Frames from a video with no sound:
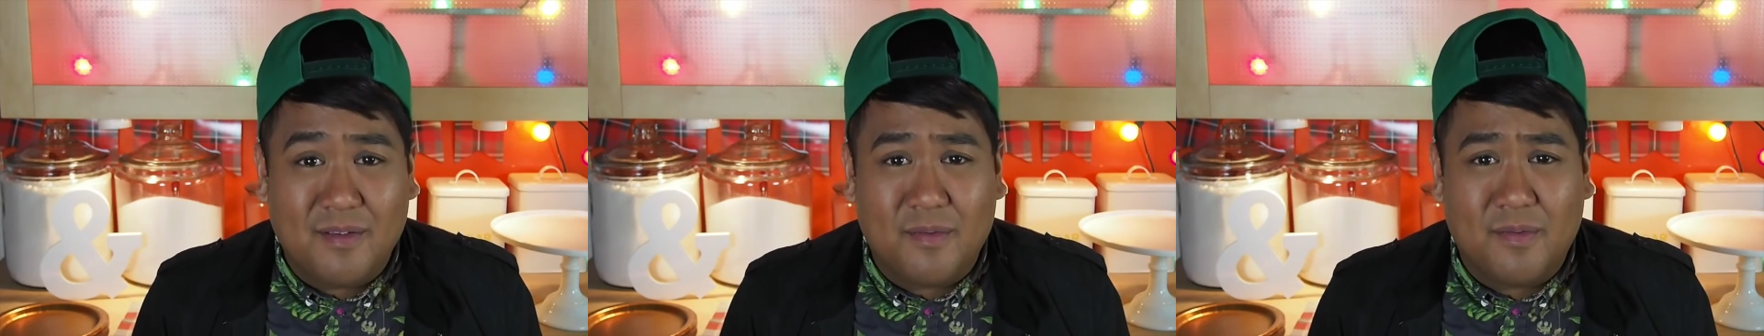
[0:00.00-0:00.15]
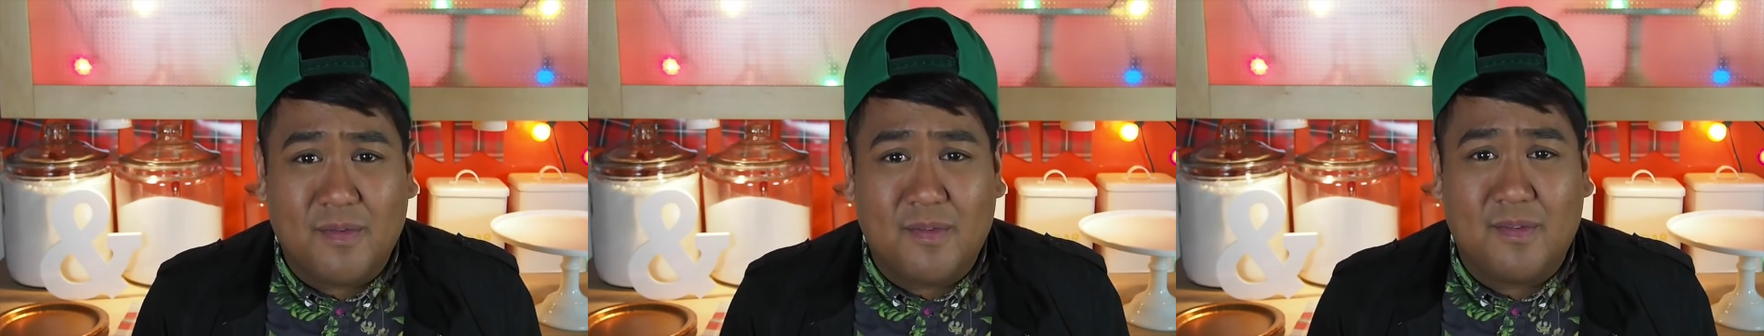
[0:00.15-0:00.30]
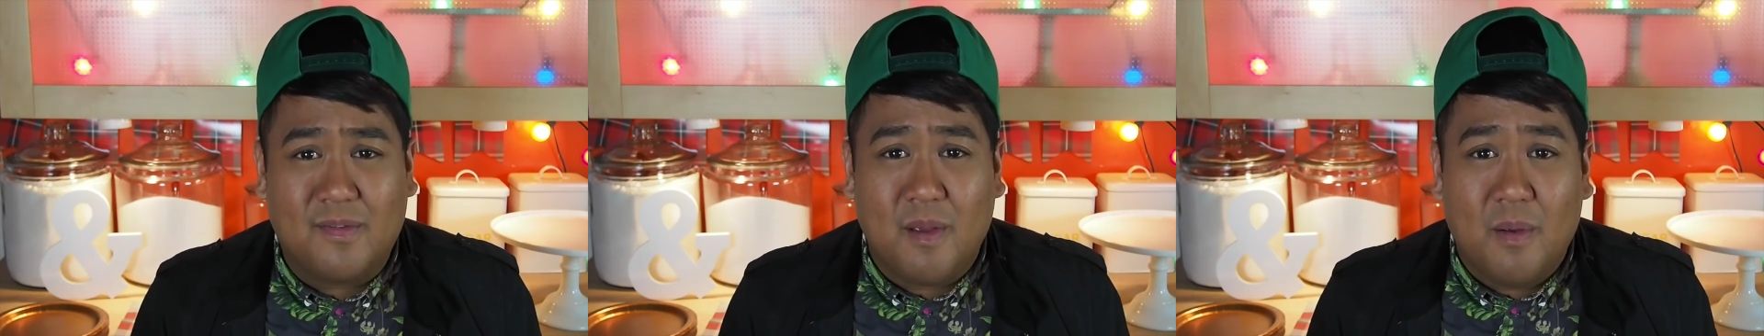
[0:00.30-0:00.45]
They're
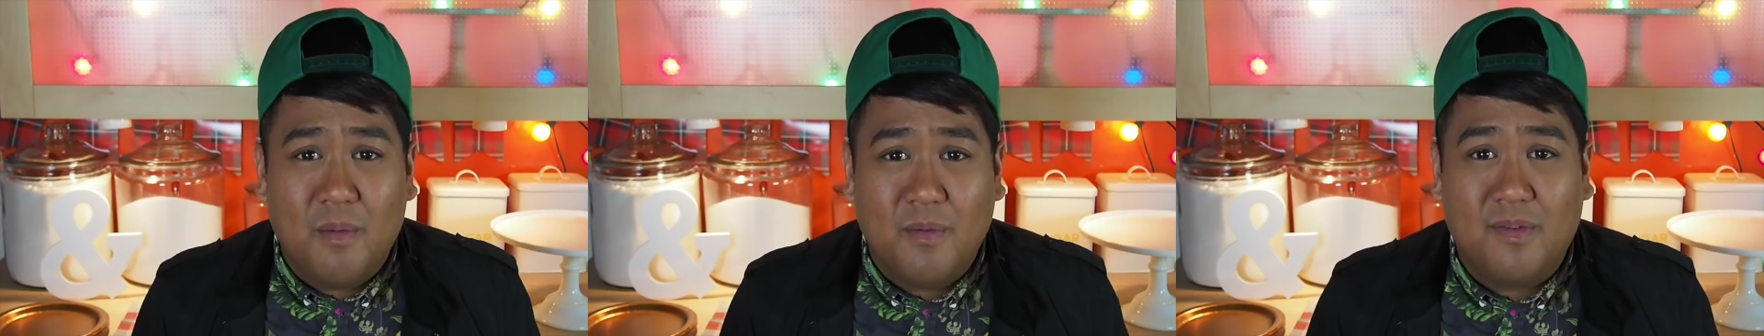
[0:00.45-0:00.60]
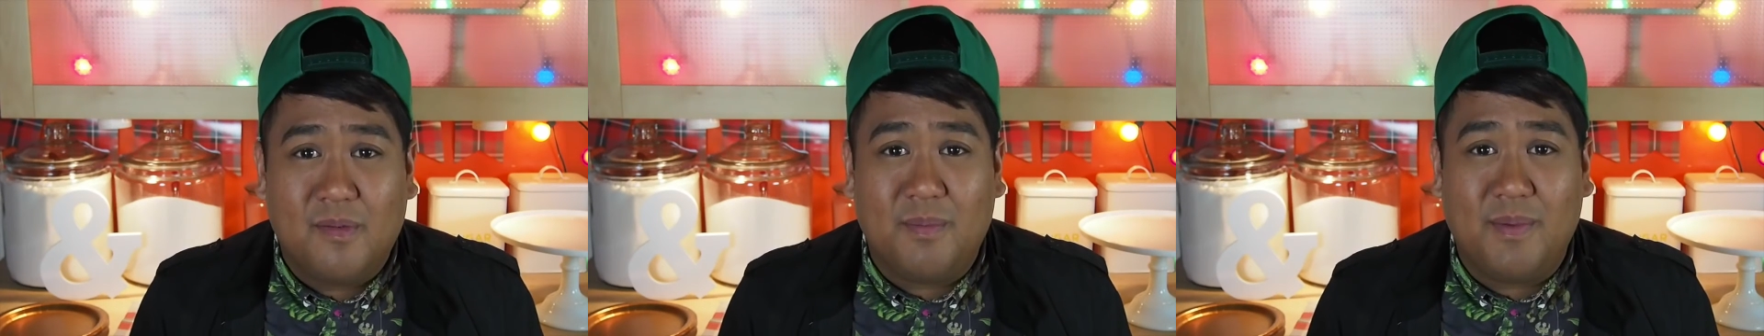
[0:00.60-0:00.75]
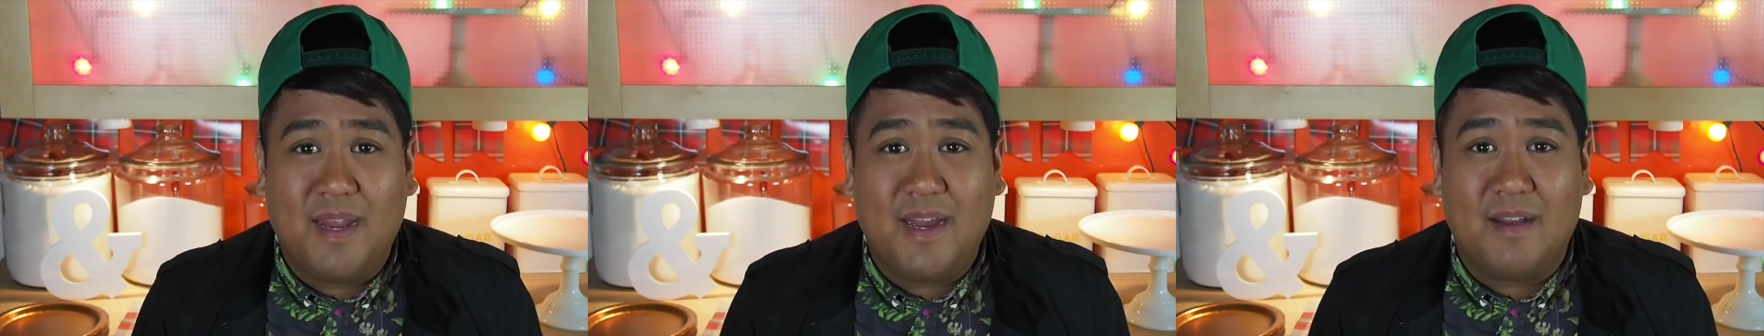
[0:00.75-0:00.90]
so
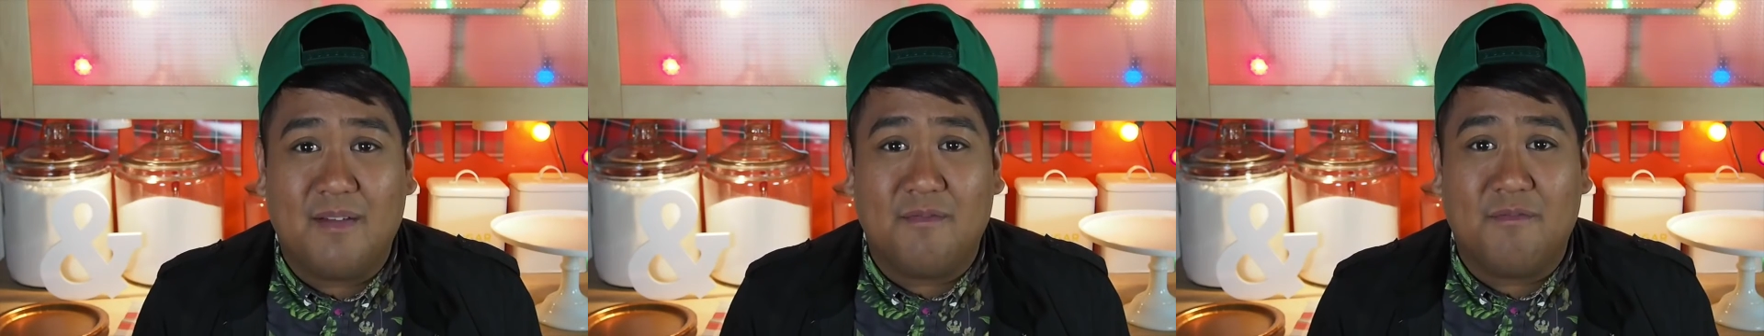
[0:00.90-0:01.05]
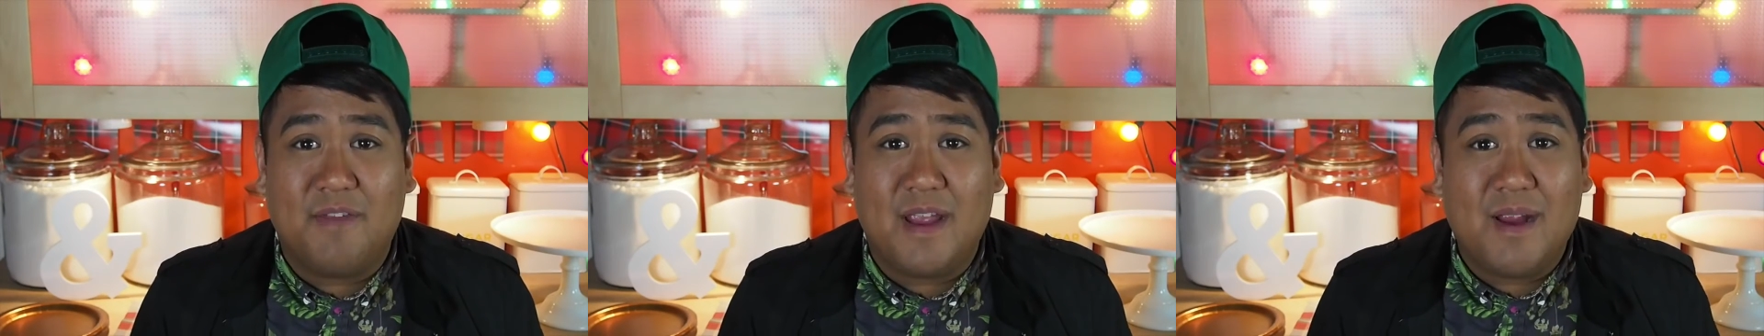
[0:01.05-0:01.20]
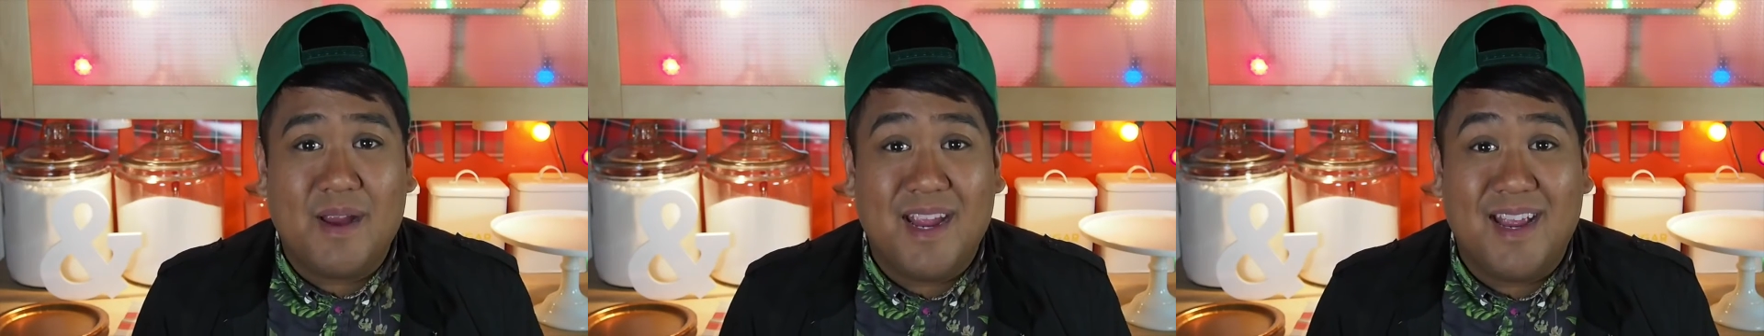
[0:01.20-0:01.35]
sweet
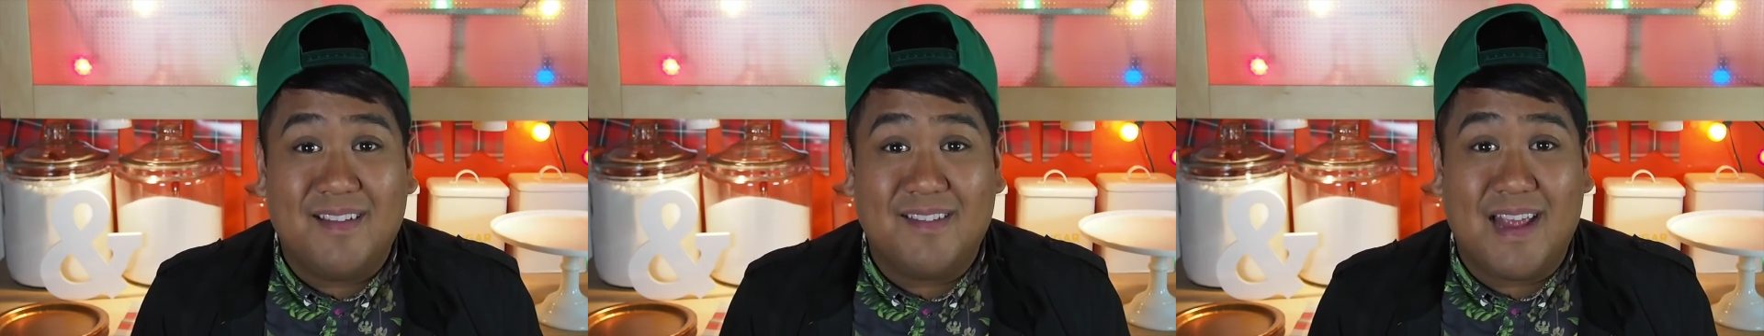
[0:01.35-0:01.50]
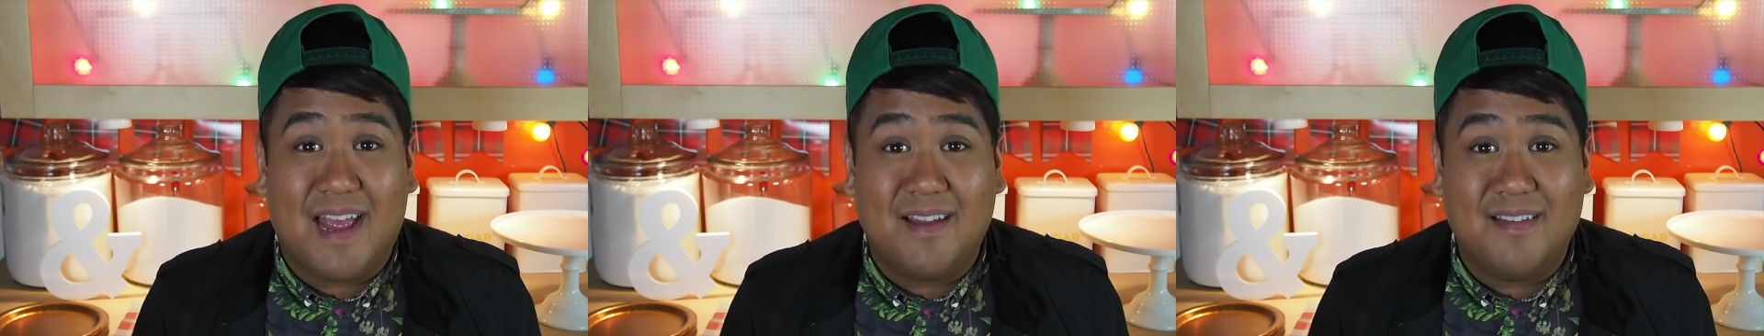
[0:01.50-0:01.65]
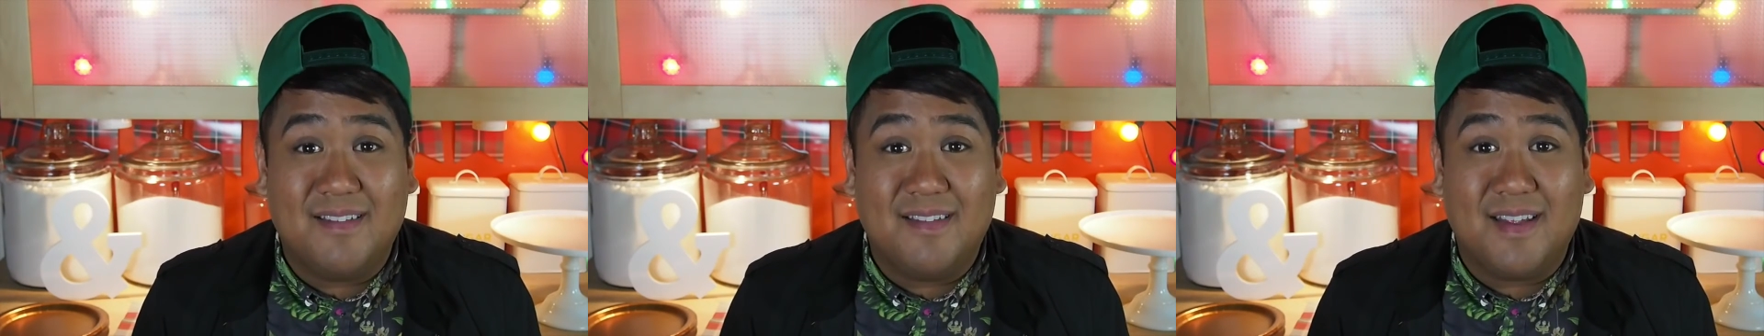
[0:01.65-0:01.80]
and very
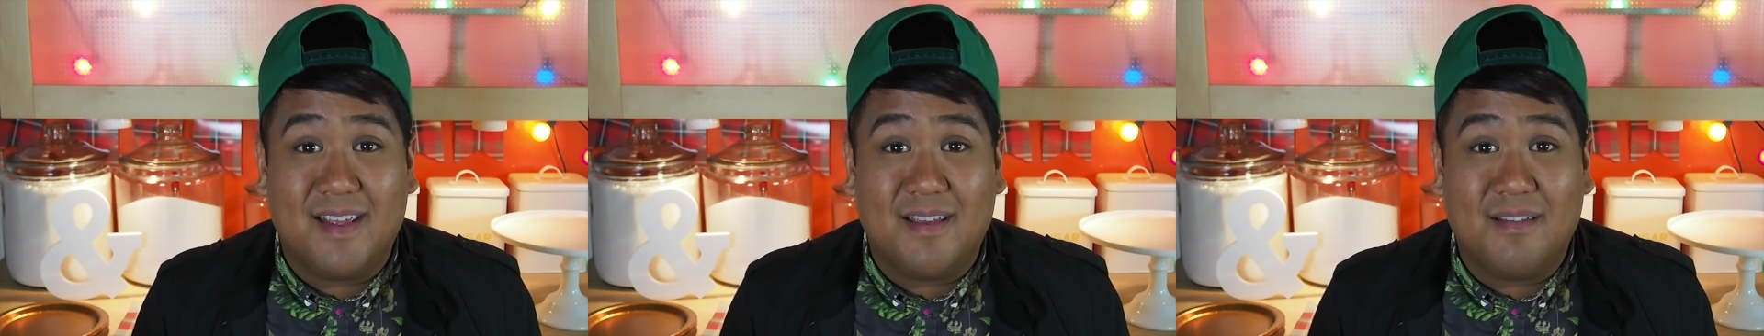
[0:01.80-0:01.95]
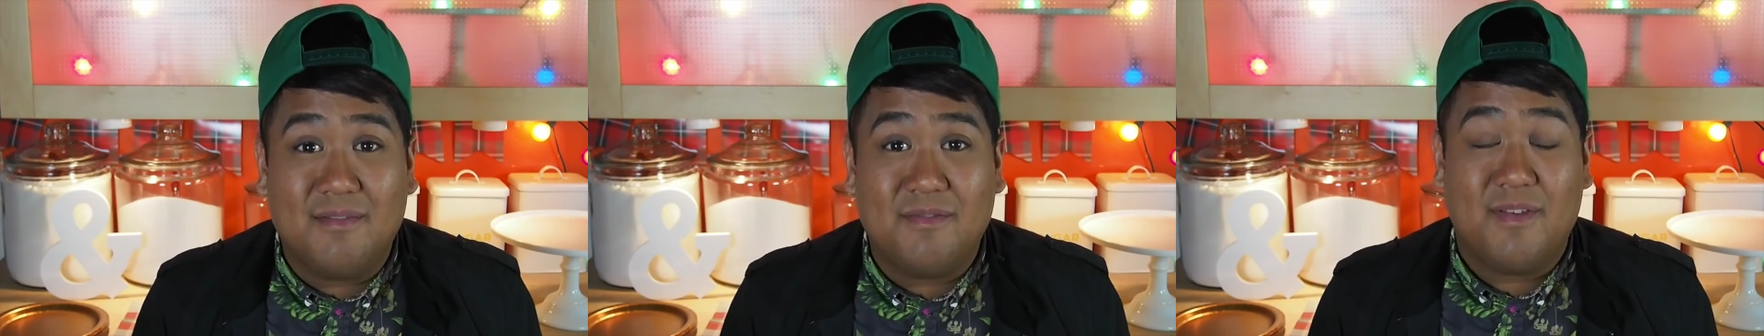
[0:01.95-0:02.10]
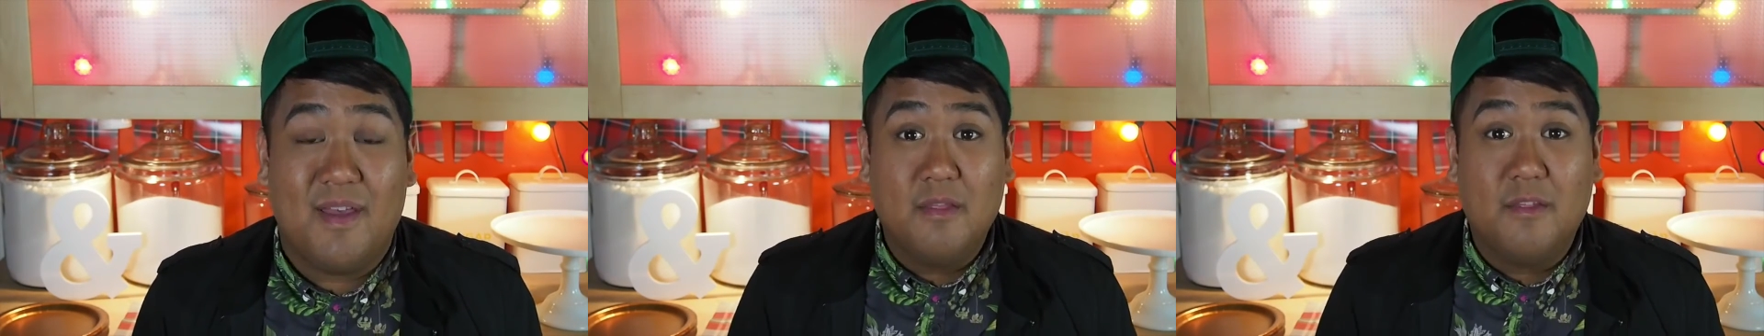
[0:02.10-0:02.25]

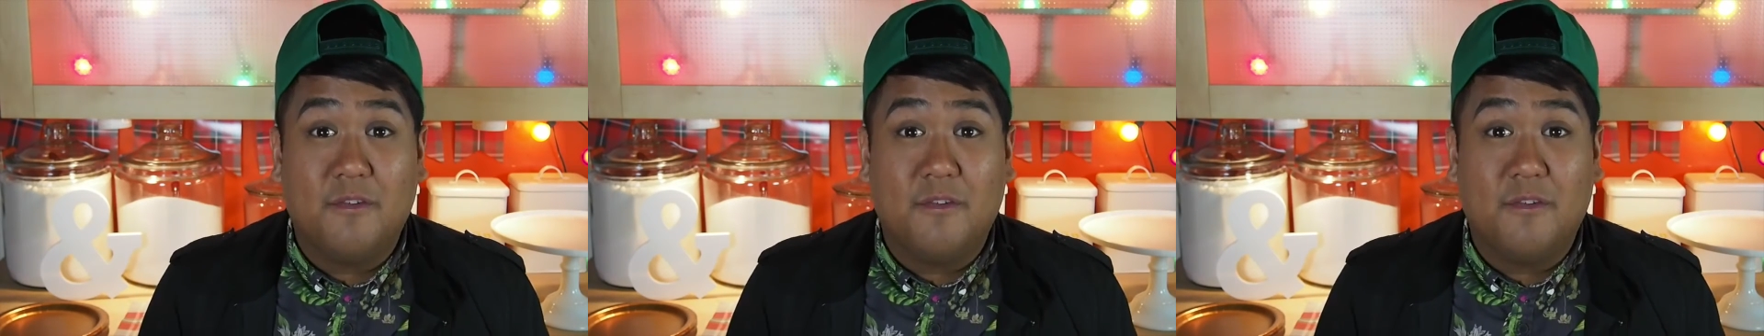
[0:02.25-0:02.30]
attentive.